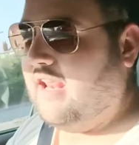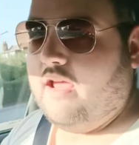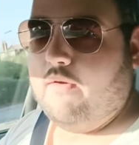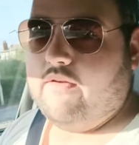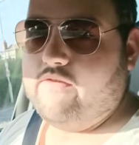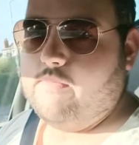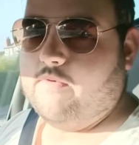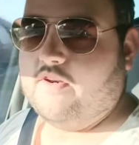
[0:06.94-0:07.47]

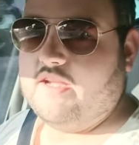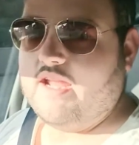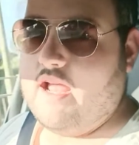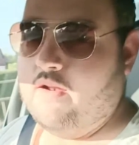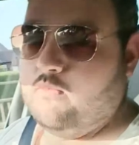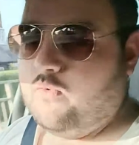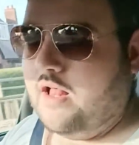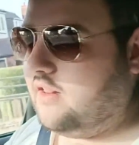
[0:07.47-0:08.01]
Hello everybody
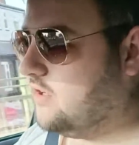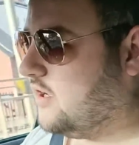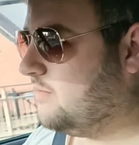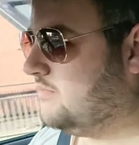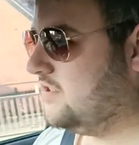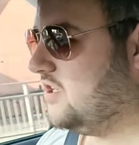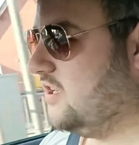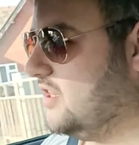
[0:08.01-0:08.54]
and
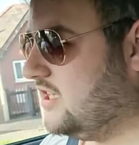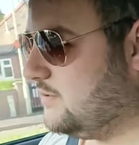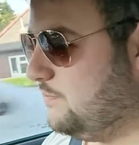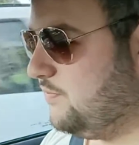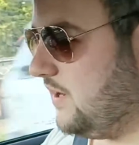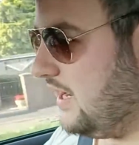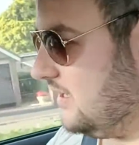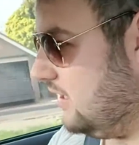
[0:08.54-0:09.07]
welcome to this
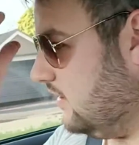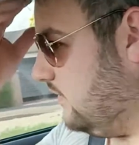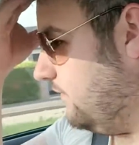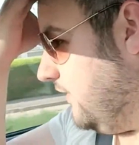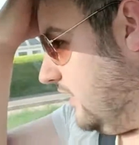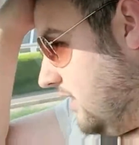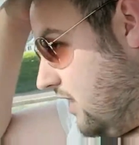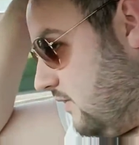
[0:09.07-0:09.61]
brand
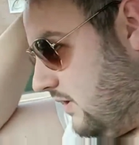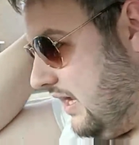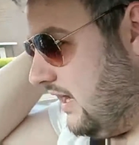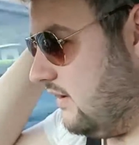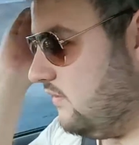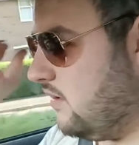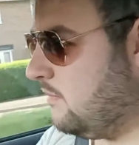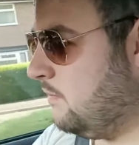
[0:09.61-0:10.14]
new video
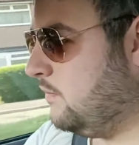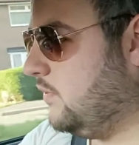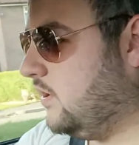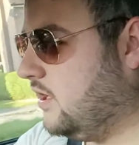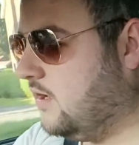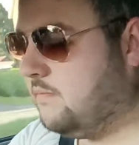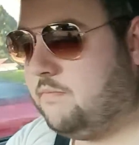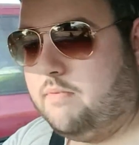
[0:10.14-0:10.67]
here on
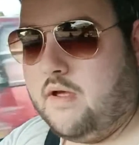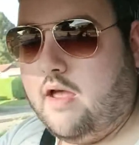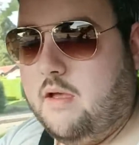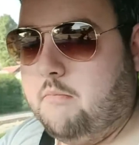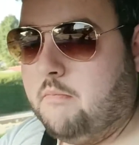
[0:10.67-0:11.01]
Blurb.